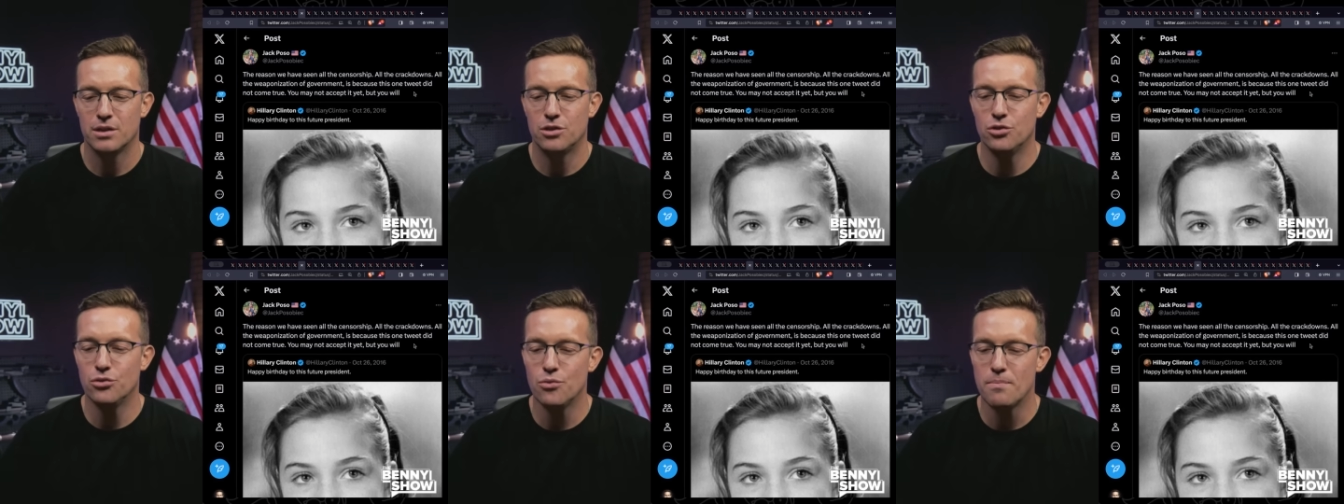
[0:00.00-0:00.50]

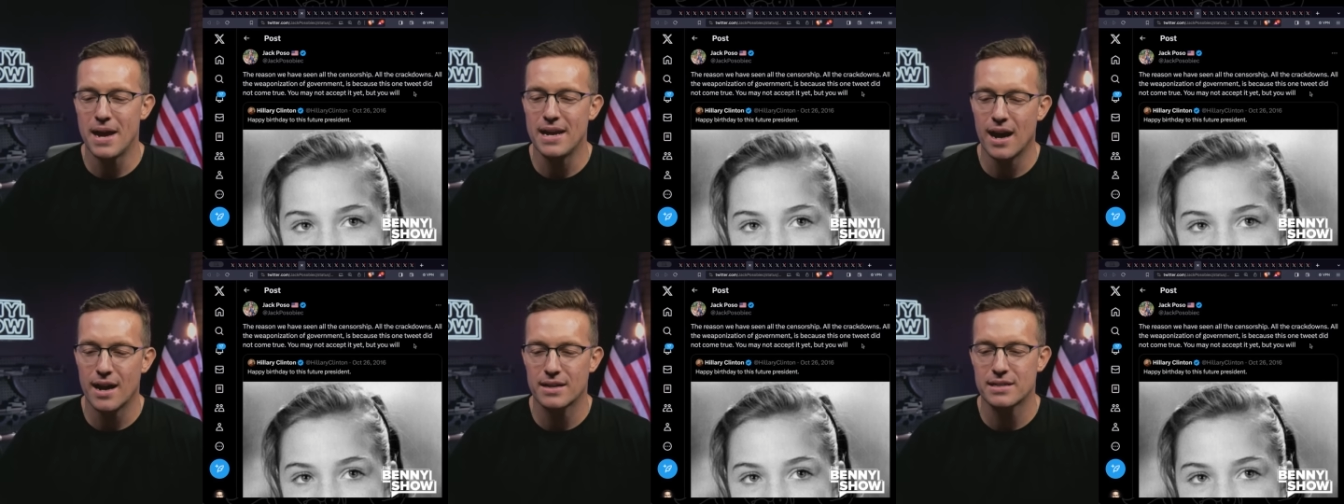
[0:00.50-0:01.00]
you may
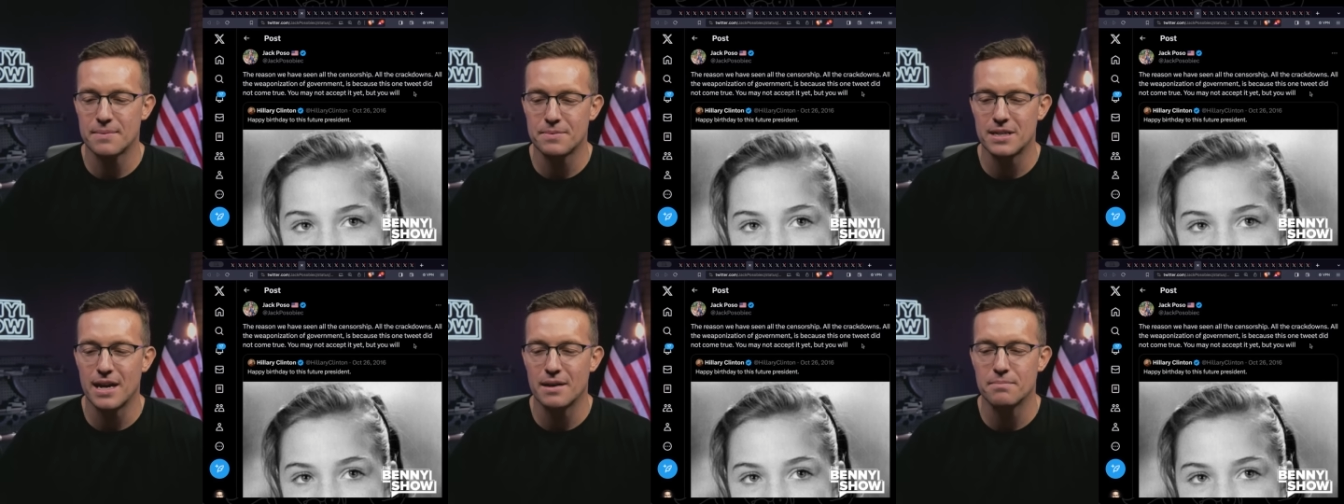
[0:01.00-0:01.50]
not
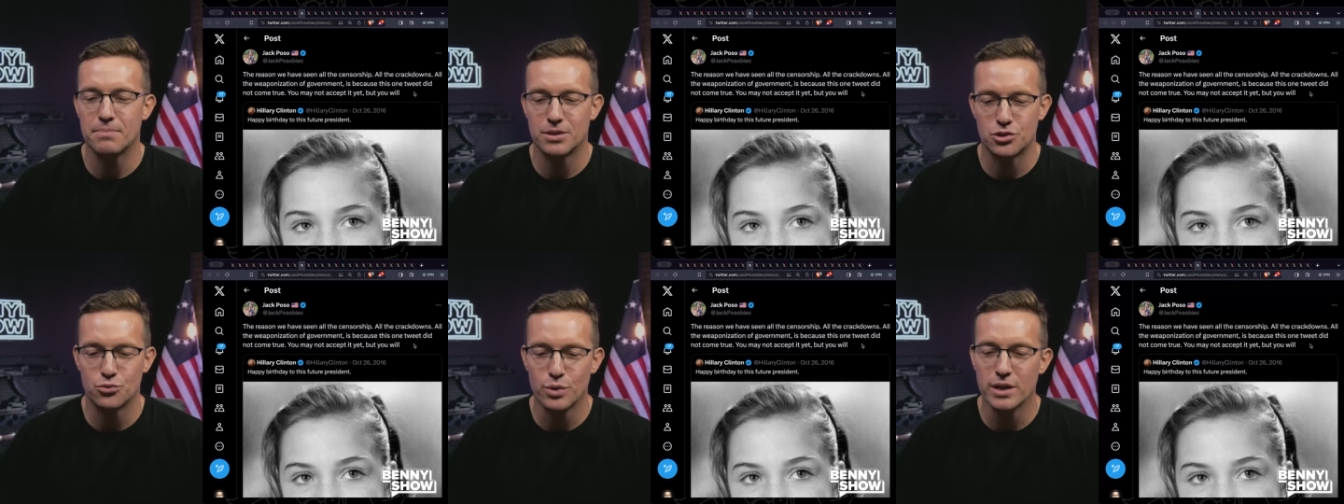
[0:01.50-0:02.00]
accept it yet,
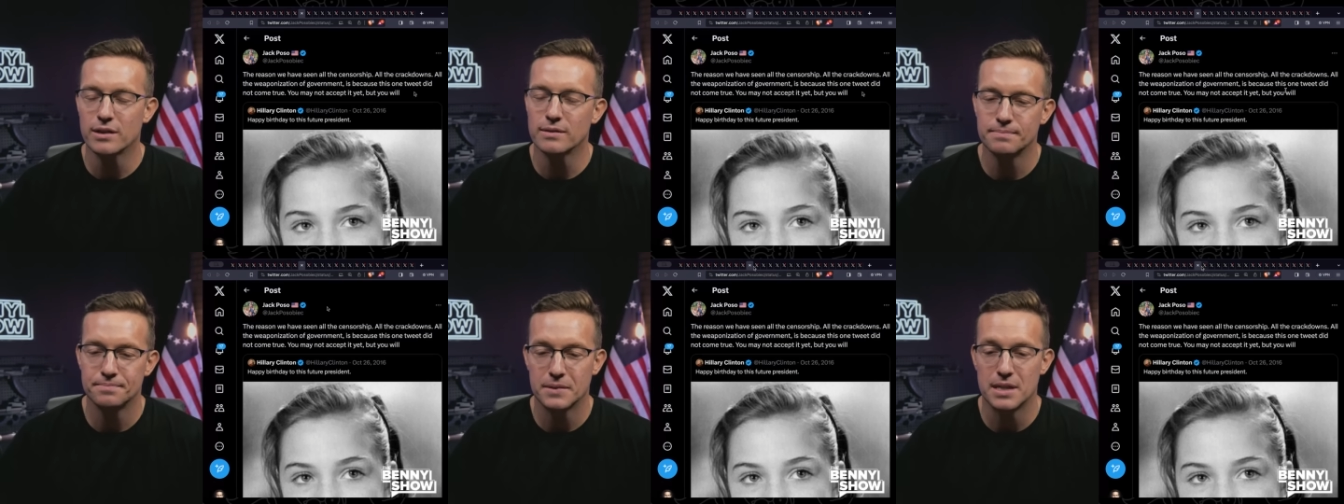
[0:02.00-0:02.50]
but you
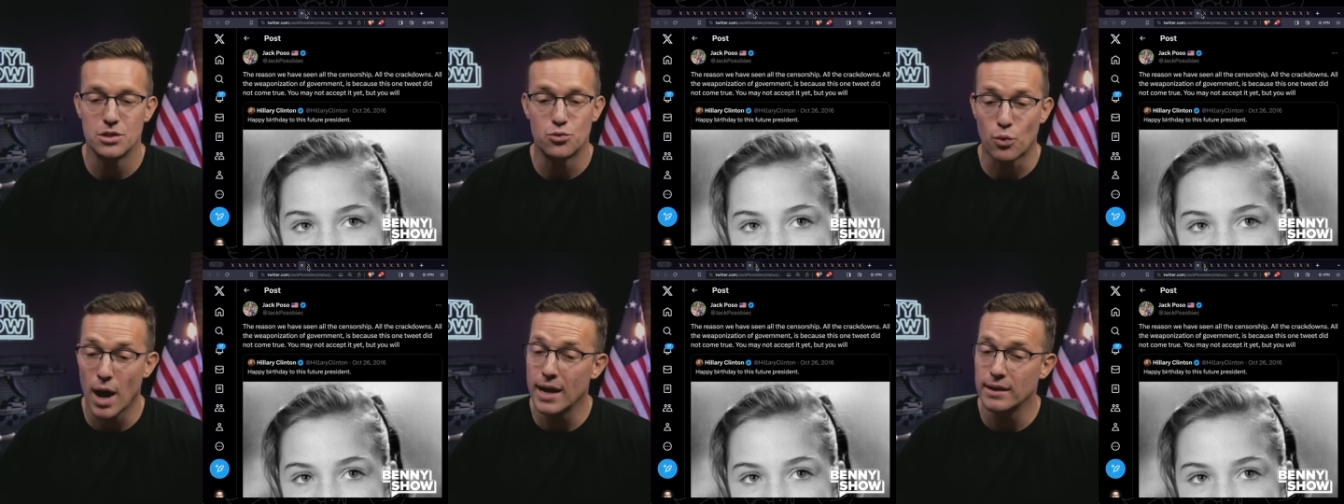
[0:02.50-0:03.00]
will.
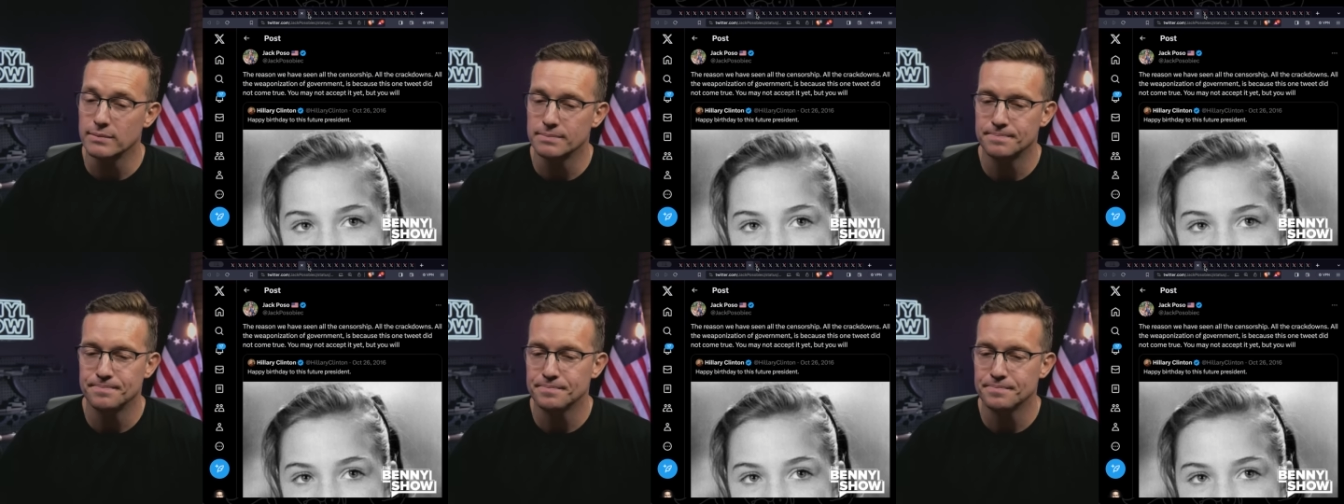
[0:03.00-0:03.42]
He's right.